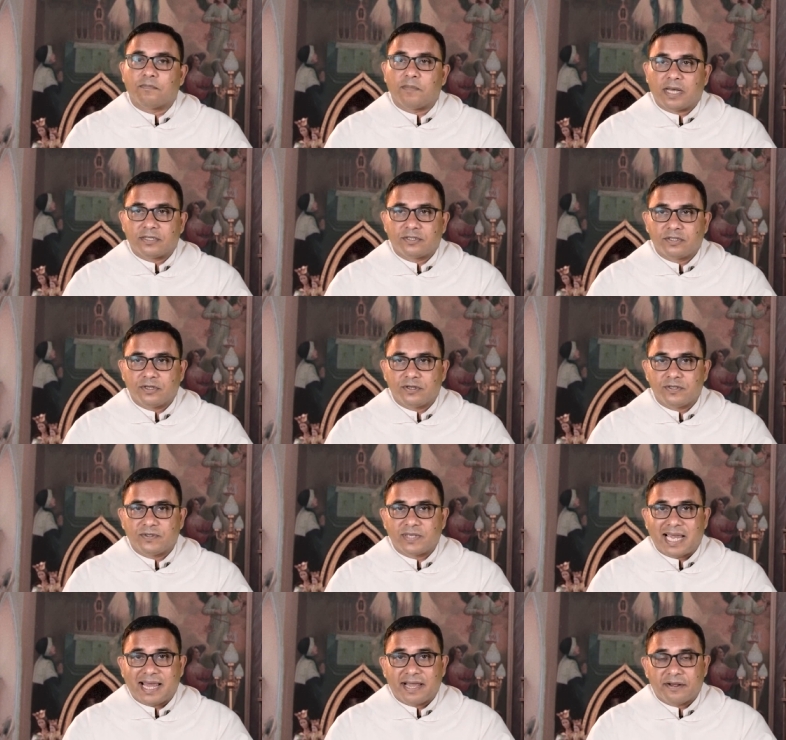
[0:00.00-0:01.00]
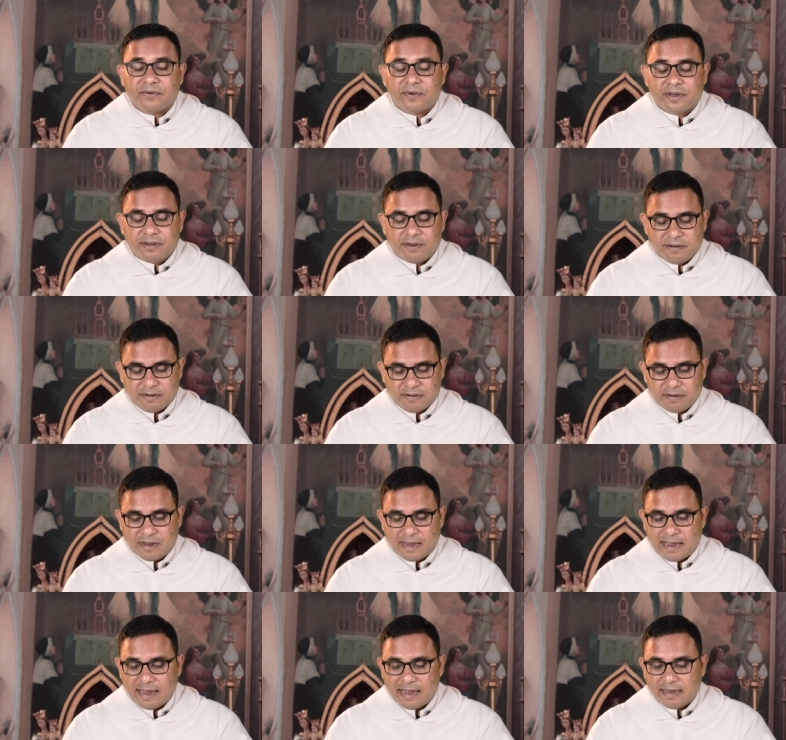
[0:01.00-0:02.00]
The master is angry
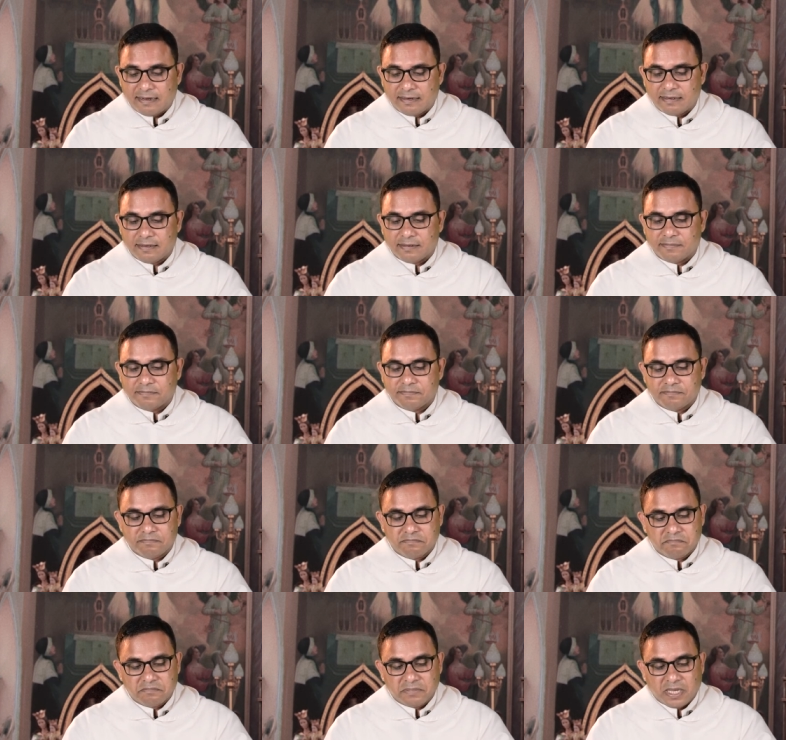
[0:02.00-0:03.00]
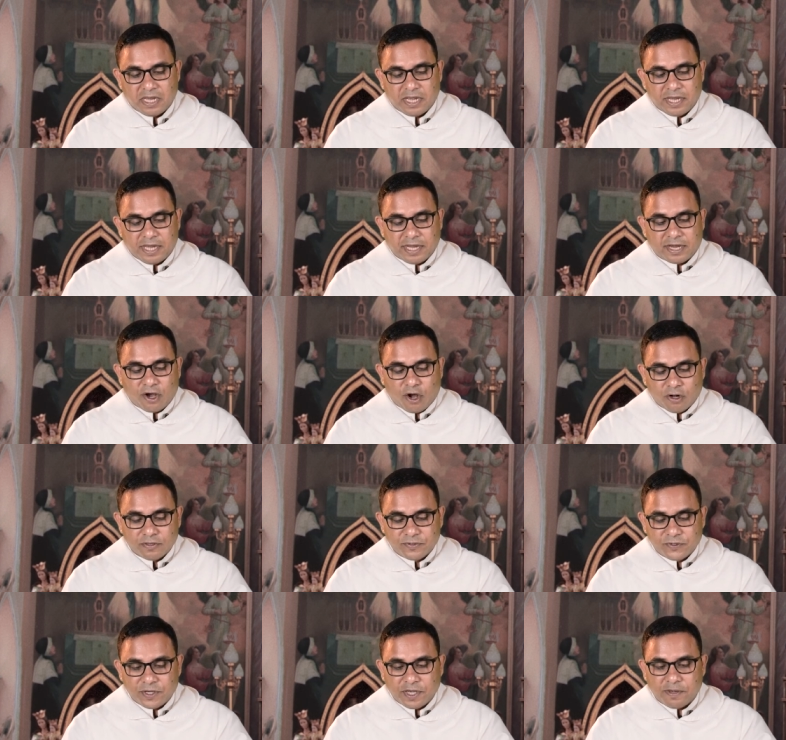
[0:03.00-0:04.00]
and he
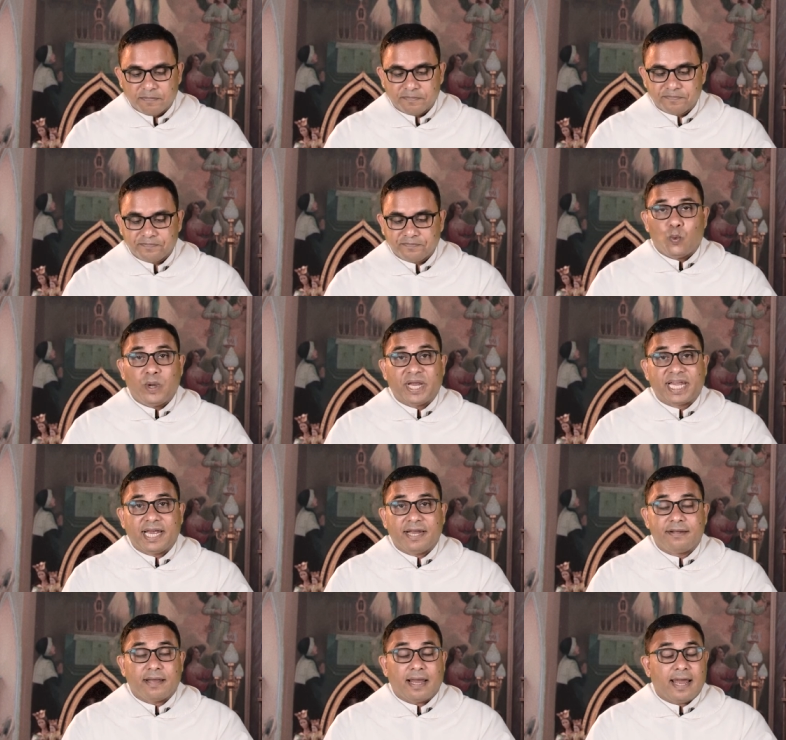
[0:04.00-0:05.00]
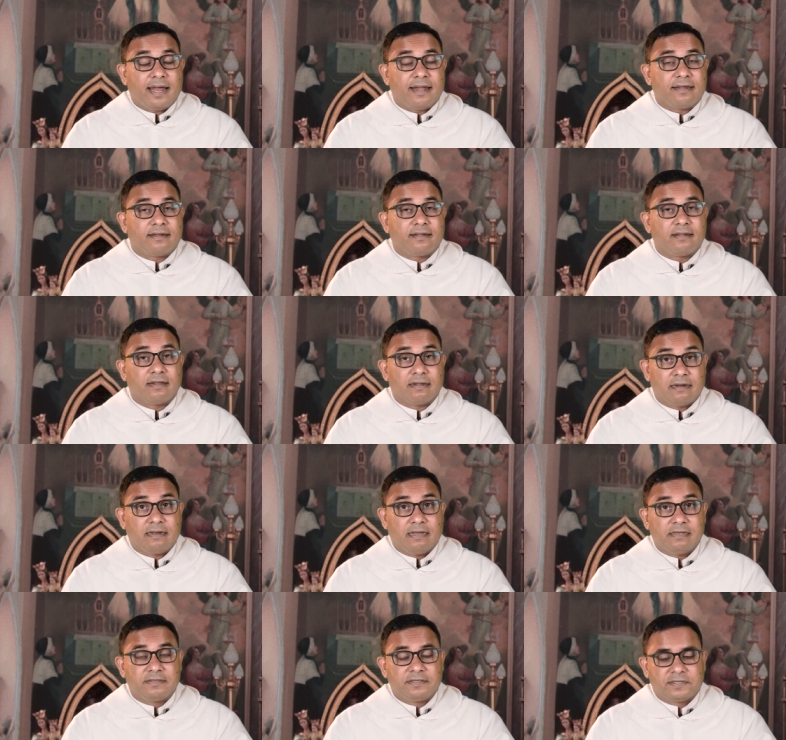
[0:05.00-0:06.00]
calls him wicked and
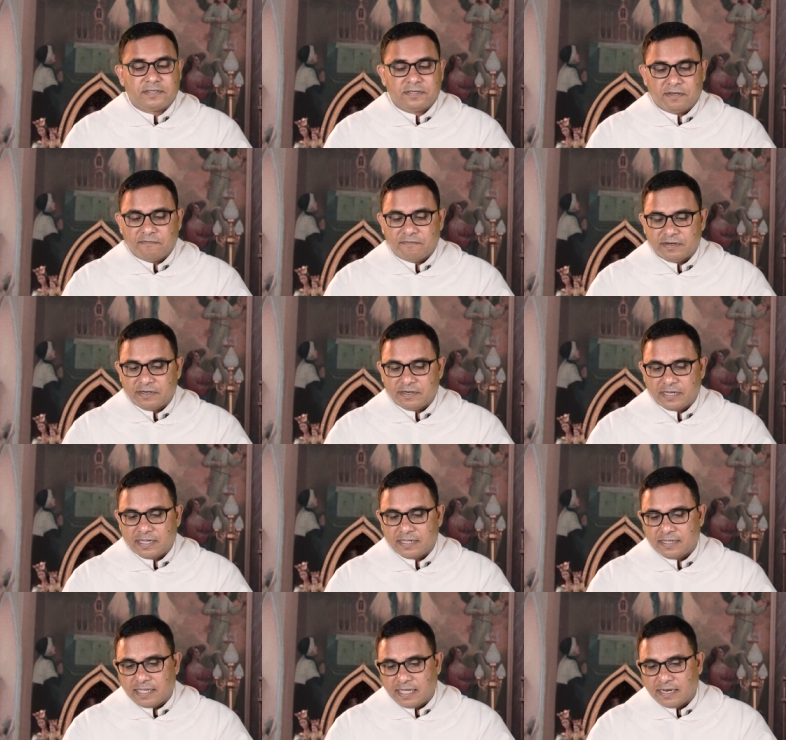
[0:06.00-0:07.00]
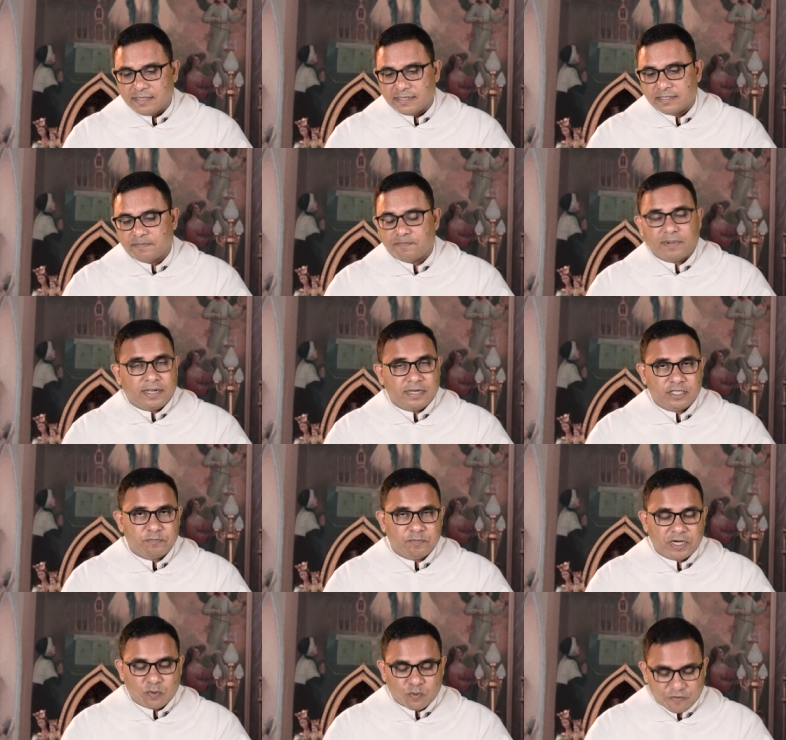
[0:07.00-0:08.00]
lazy servant, and there is
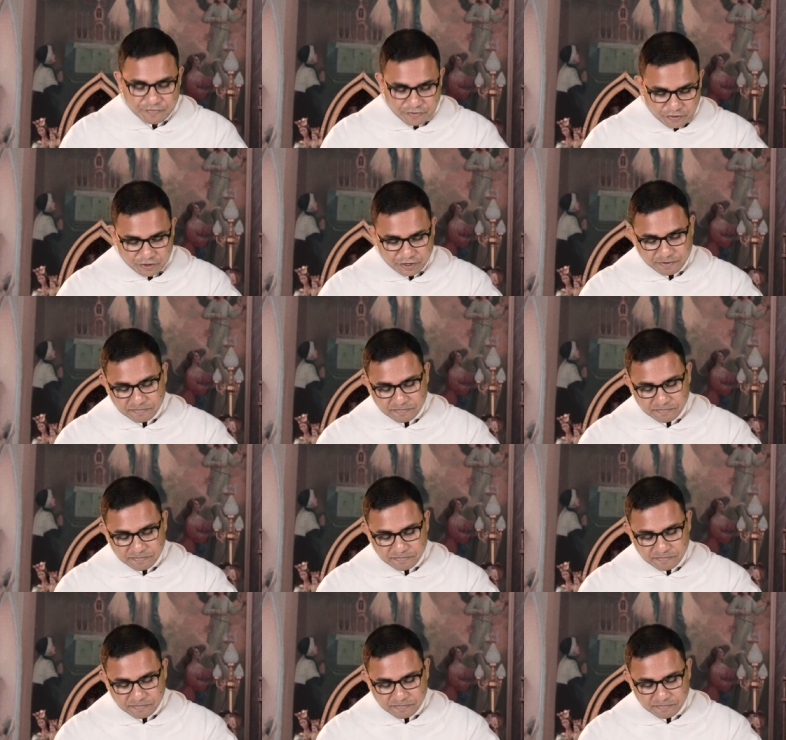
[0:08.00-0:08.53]
punishment for